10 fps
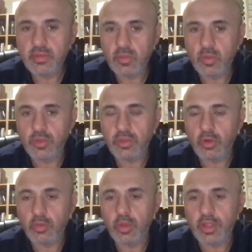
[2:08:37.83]
we'll,
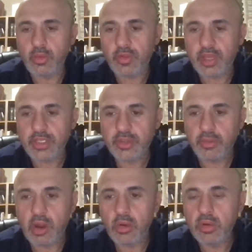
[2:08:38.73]
Lord willing, do a session
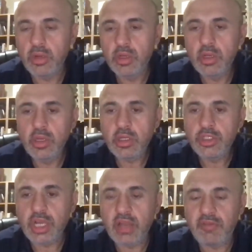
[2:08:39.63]
tomorrow.
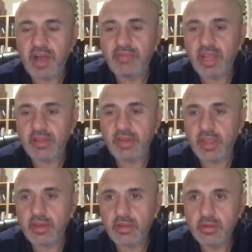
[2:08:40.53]
John
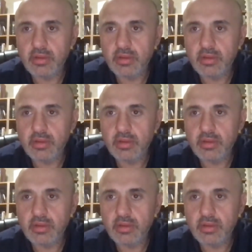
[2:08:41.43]
5.19.